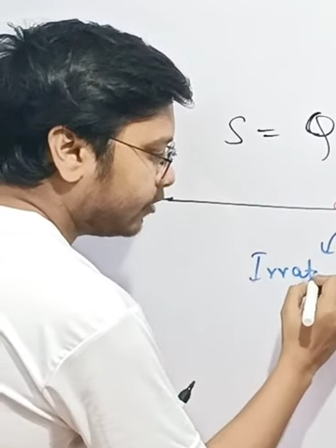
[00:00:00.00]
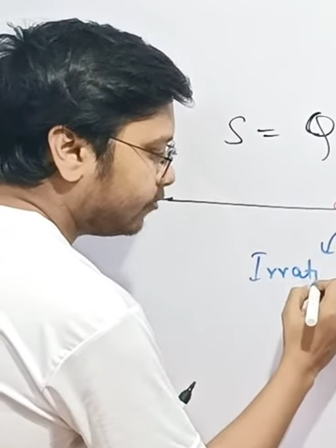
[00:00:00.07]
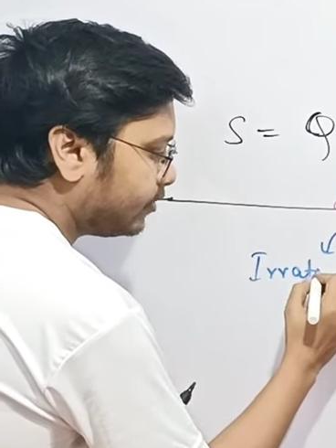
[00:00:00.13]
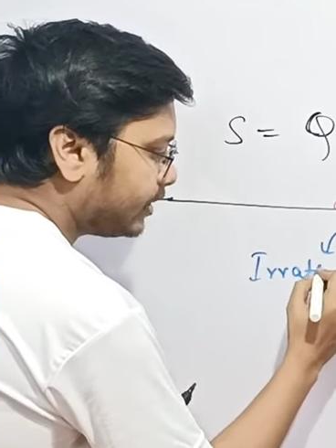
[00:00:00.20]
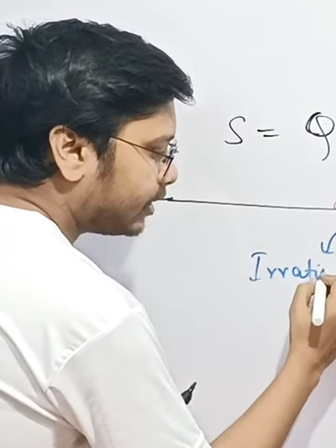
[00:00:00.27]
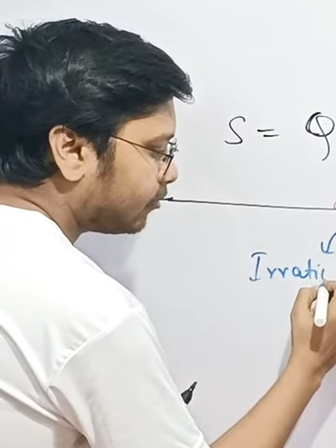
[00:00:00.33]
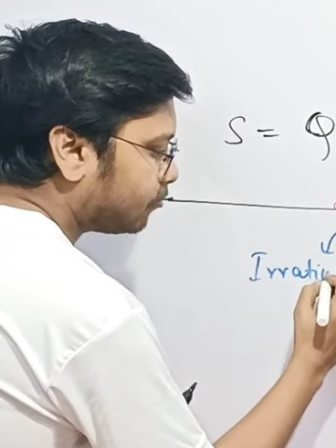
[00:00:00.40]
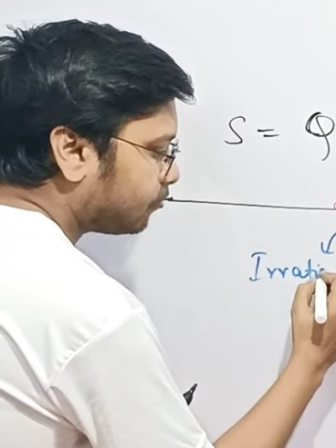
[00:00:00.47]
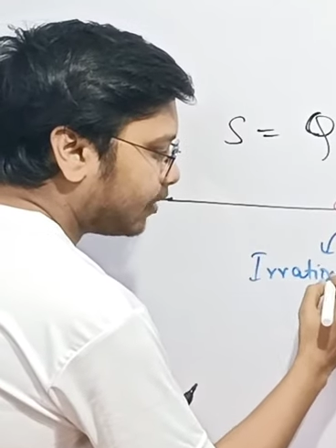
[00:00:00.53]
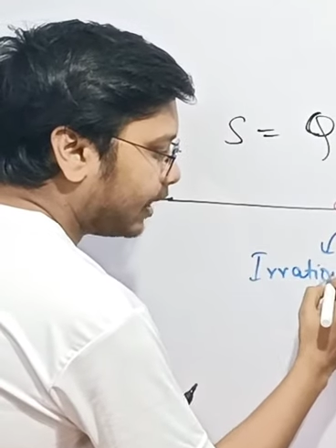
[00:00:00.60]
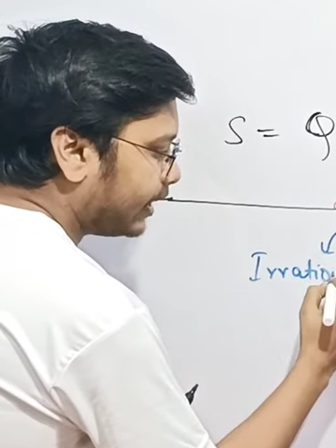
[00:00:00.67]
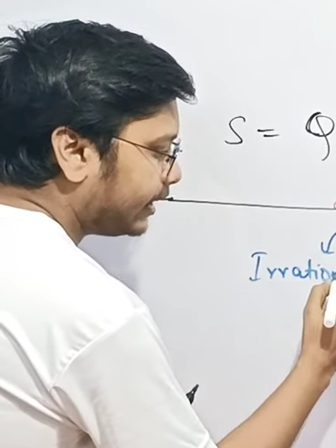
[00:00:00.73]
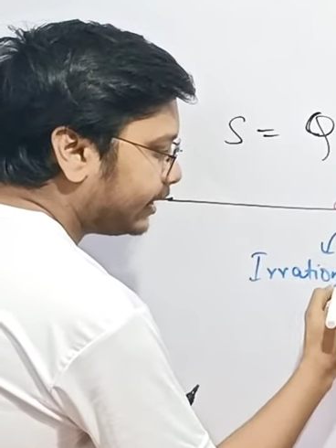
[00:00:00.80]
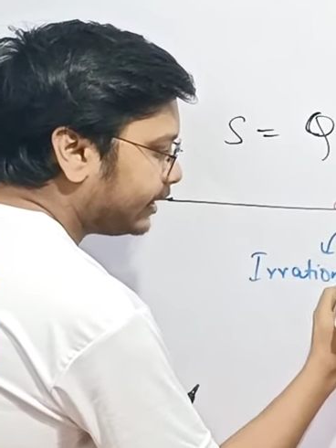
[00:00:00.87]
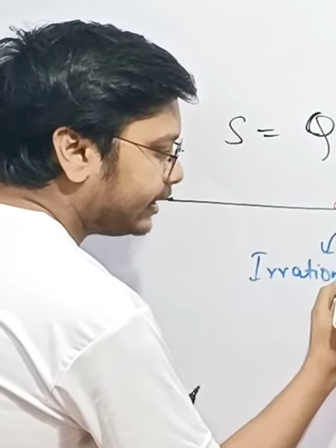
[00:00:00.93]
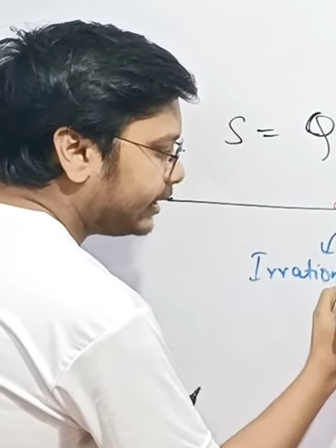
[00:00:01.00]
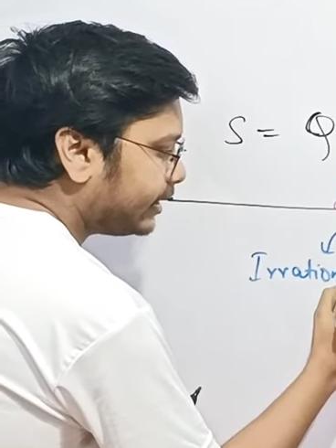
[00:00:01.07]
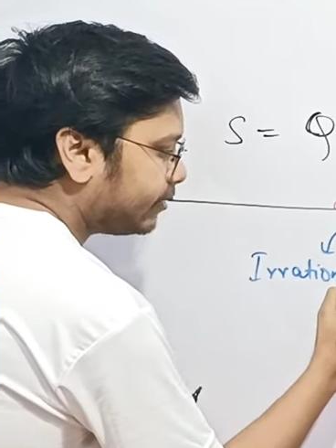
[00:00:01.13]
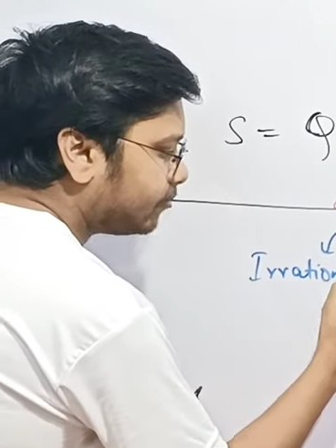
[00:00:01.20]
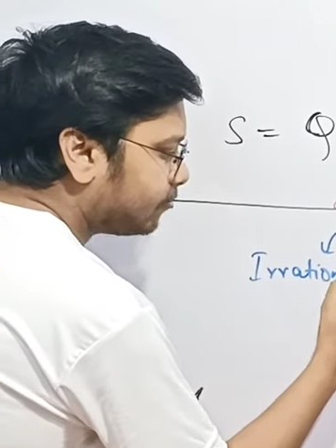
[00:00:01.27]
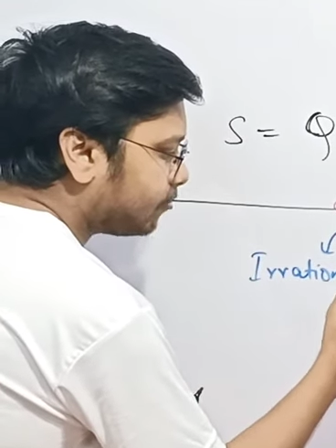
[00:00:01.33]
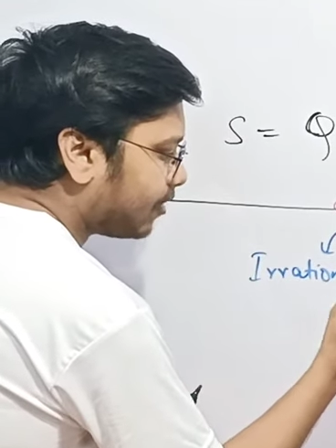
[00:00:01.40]
We can find
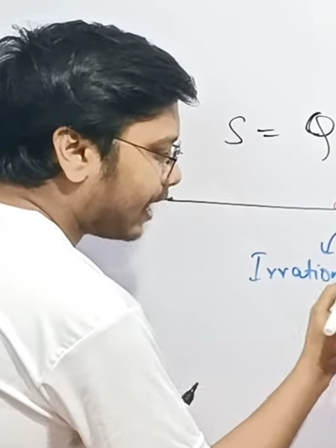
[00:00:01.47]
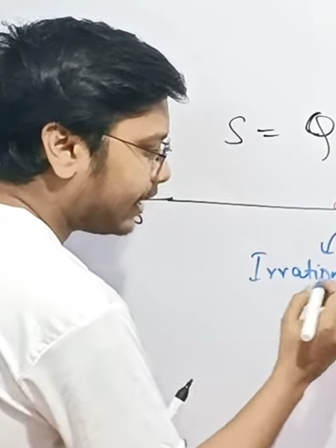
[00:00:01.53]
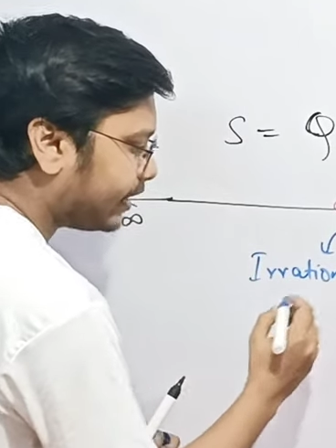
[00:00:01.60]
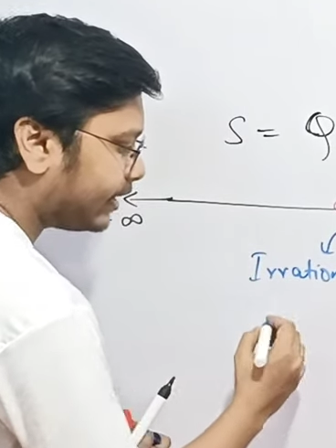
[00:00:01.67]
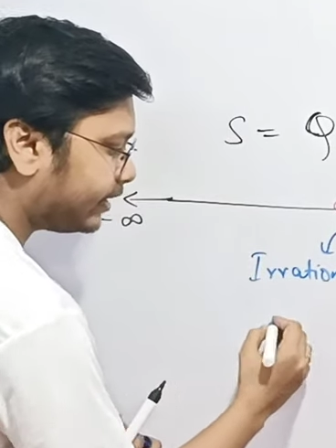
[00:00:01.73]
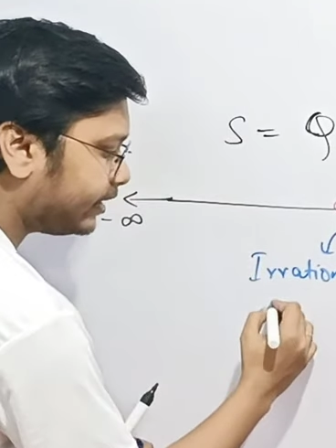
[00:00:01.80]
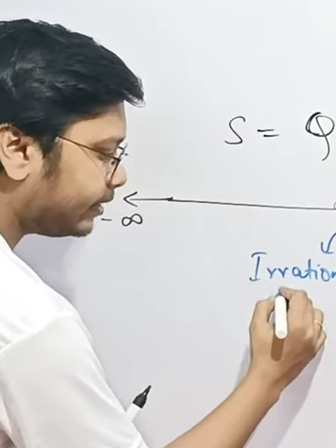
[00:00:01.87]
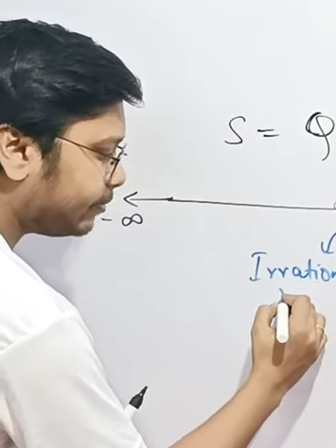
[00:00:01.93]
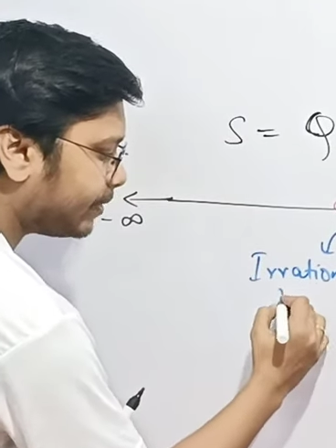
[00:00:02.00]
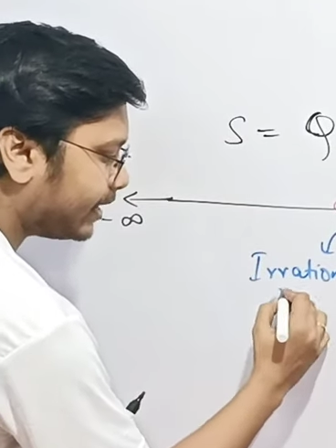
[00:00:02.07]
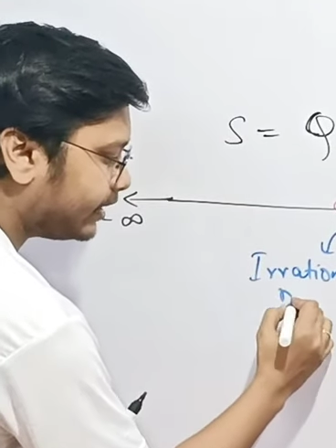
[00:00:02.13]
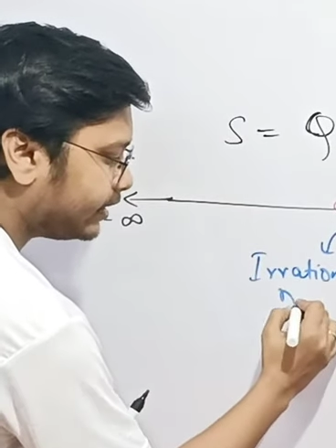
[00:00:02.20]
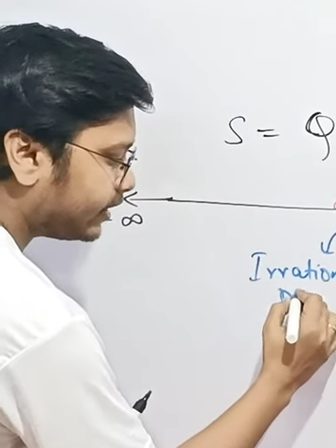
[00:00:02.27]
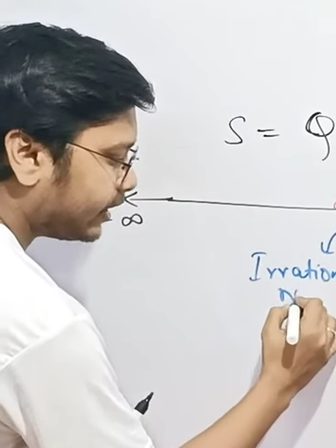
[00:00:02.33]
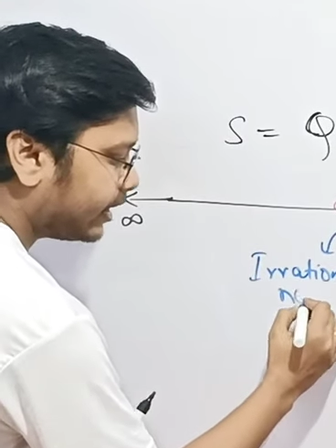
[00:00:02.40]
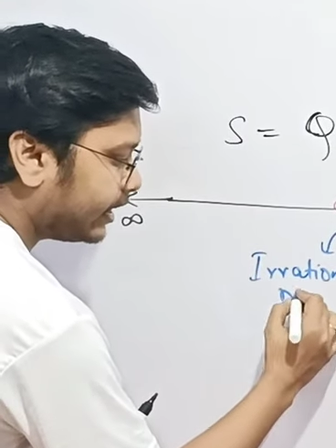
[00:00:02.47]
infinitely many